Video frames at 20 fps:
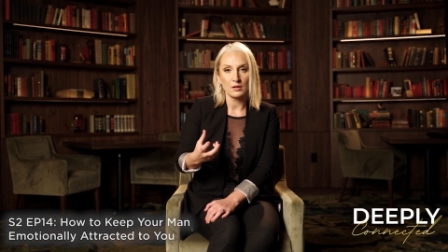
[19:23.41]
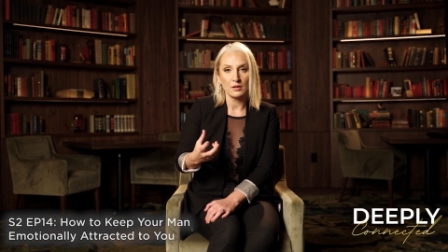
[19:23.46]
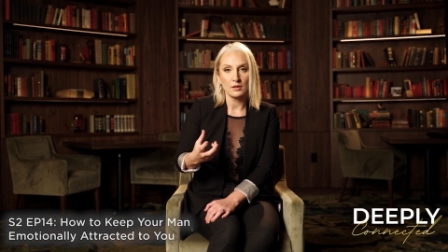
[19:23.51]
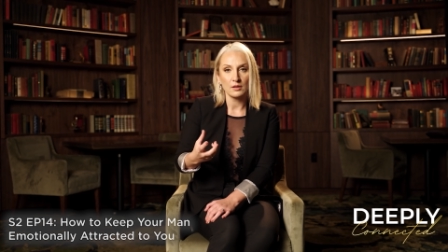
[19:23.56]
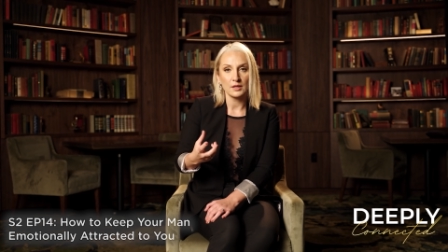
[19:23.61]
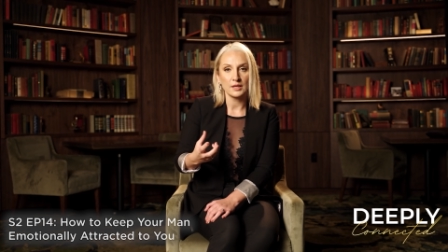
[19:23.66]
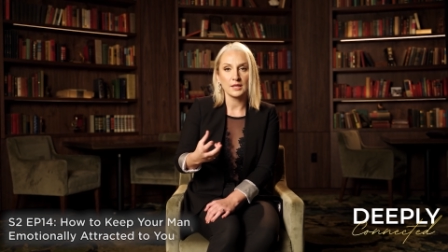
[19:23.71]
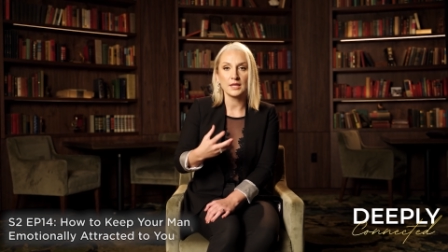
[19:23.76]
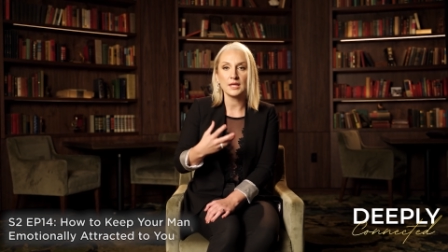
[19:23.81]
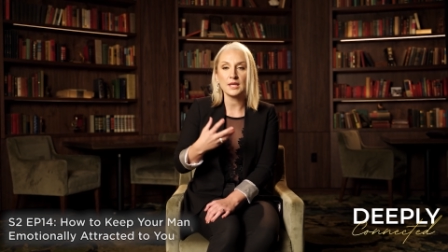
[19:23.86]

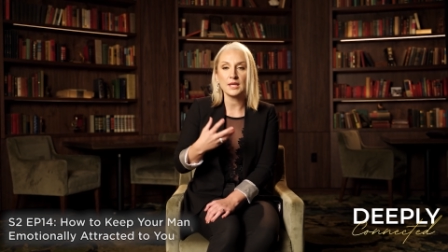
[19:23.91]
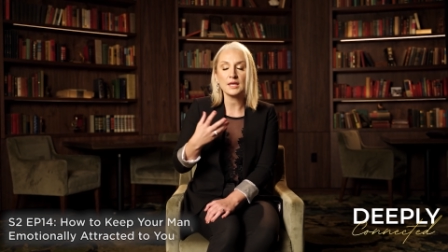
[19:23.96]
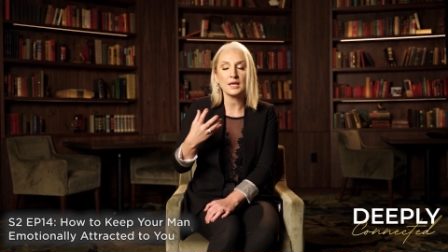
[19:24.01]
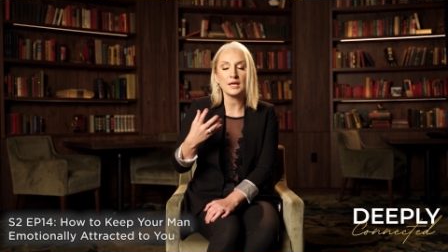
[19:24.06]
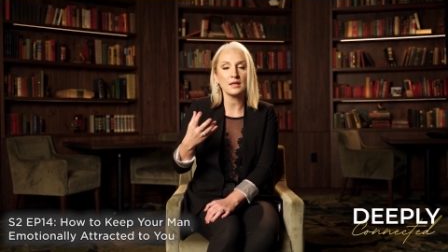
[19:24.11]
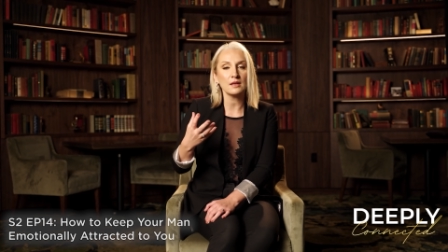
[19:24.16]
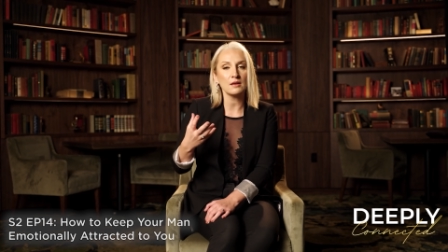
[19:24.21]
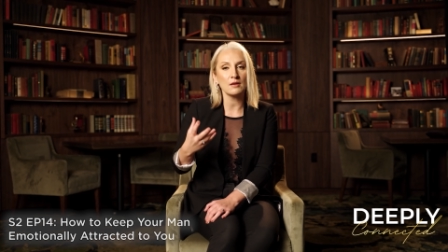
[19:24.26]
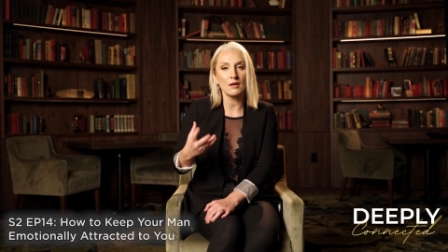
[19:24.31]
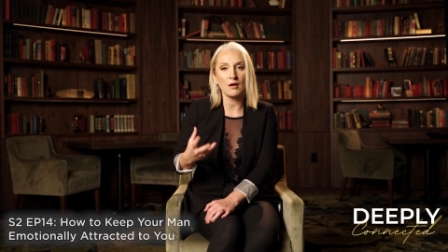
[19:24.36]
He
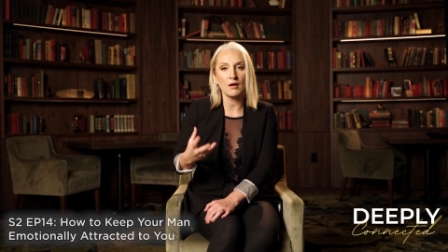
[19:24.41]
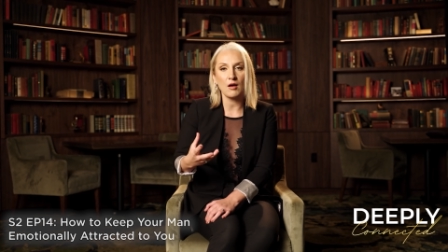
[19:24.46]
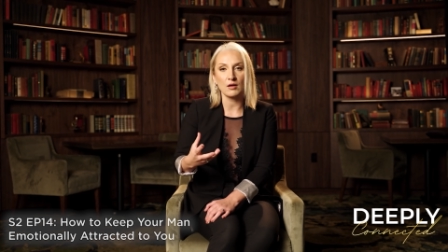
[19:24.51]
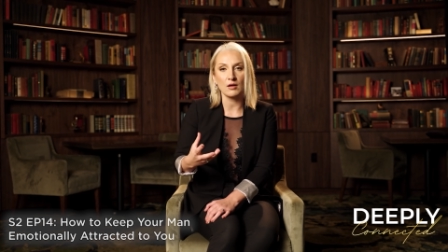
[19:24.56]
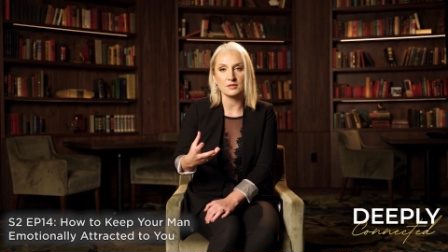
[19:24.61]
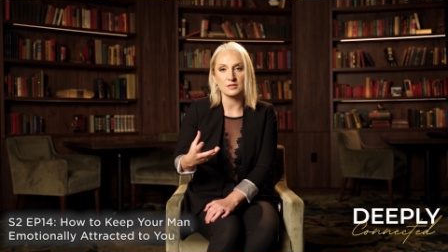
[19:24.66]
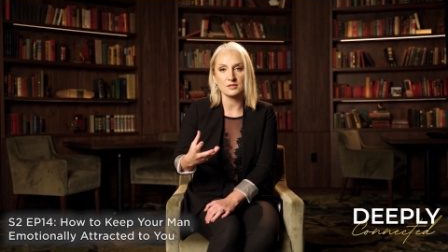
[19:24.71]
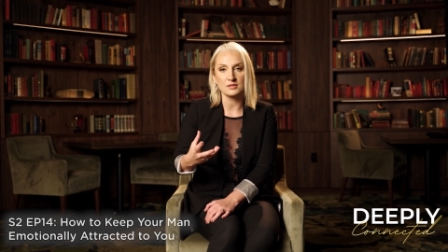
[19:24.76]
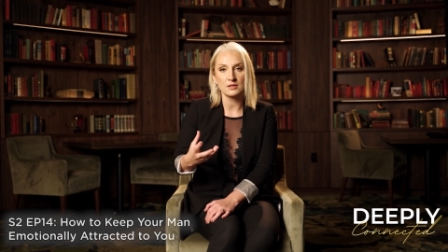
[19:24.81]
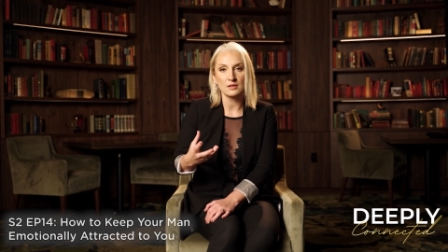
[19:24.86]

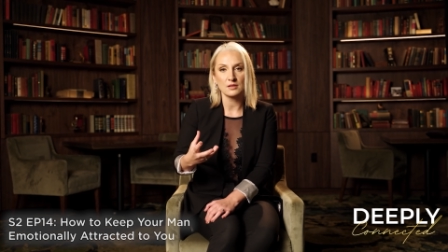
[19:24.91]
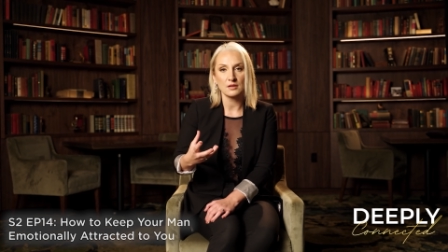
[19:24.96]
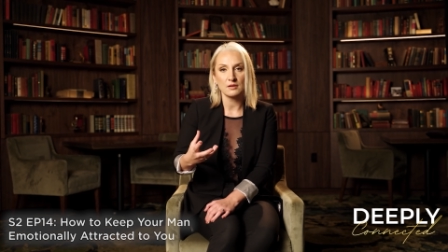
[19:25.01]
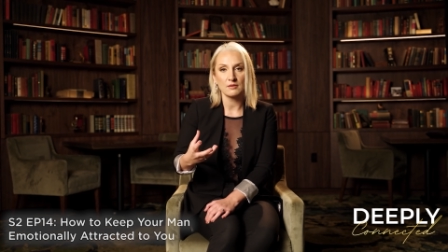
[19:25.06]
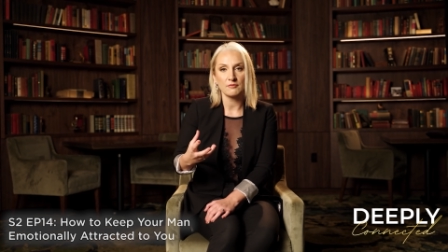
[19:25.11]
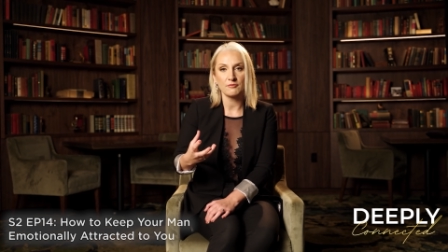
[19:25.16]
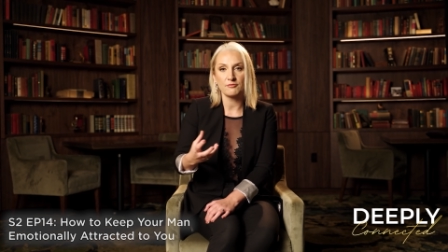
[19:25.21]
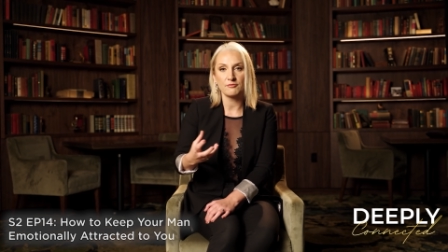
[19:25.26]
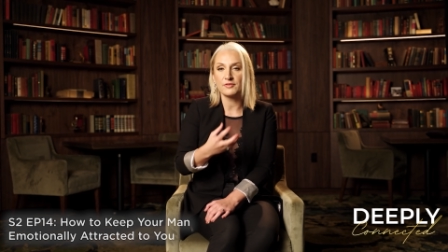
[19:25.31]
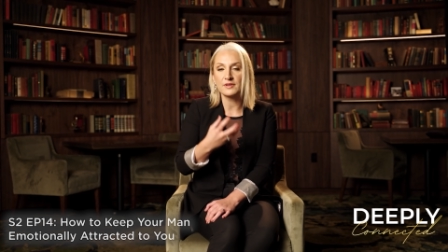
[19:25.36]
cannot
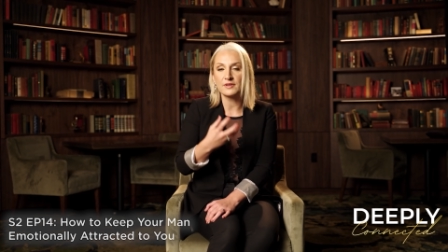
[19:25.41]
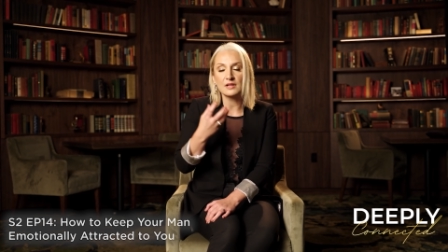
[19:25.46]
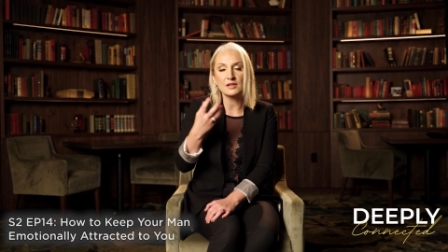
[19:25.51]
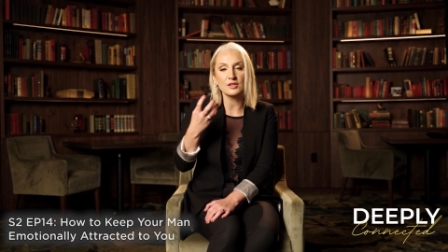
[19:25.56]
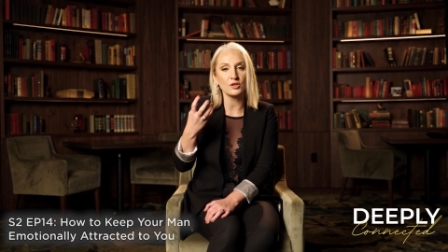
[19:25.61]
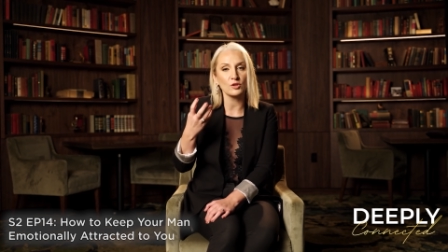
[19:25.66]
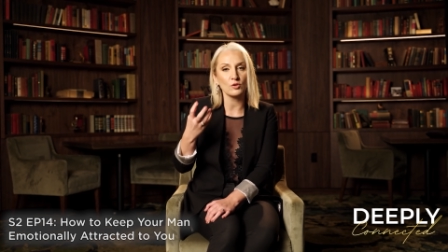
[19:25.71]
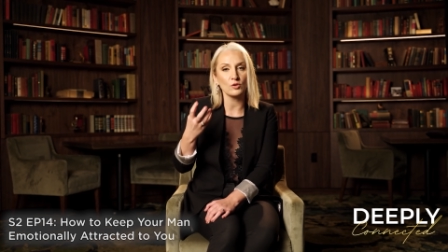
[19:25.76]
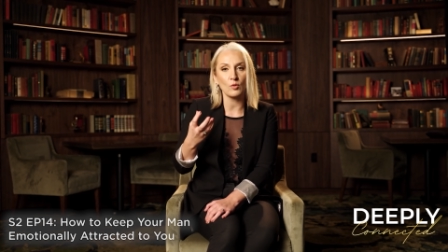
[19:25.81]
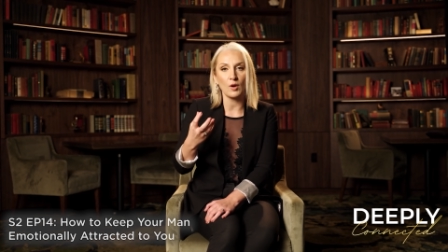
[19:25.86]
fill
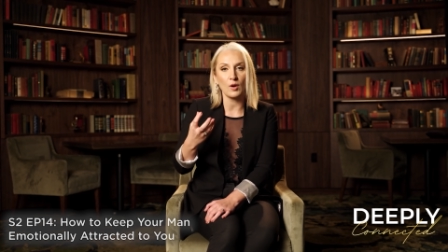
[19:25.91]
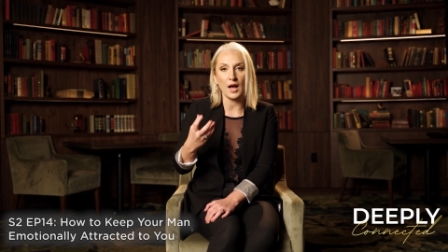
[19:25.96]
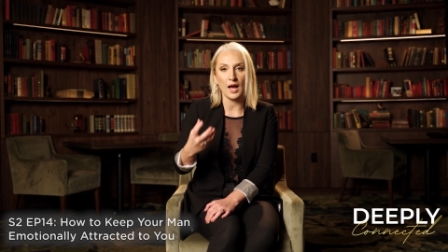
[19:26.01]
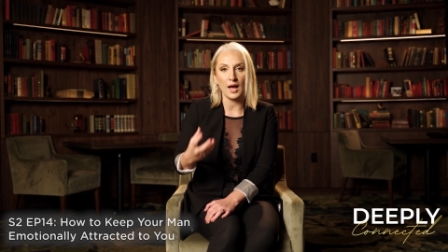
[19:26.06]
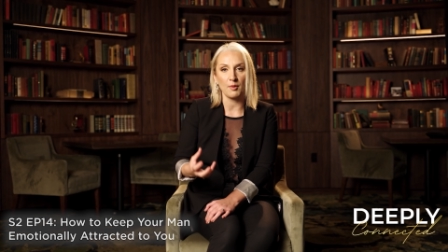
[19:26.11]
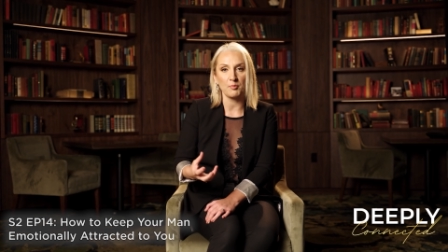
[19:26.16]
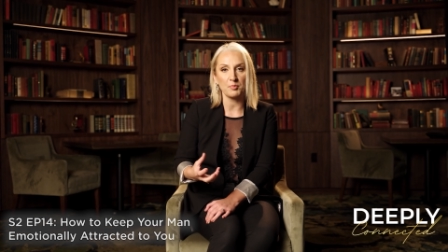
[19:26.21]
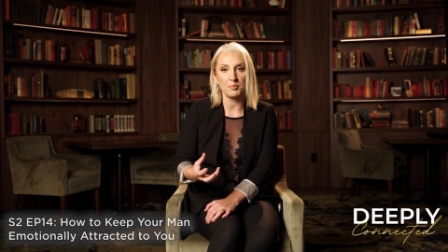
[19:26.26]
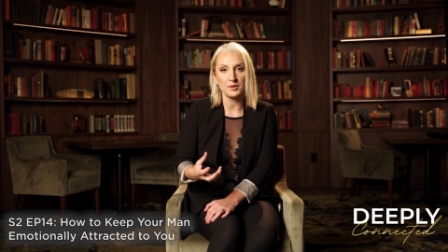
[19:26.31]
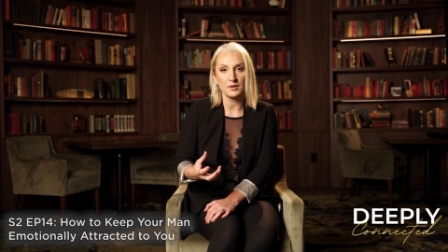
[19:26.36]
you
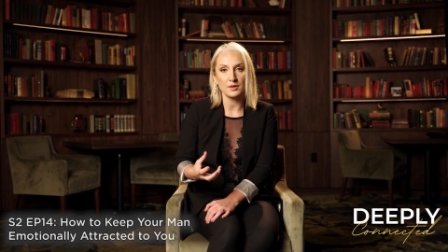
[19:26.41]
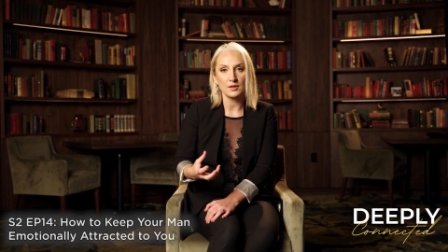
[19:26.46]
up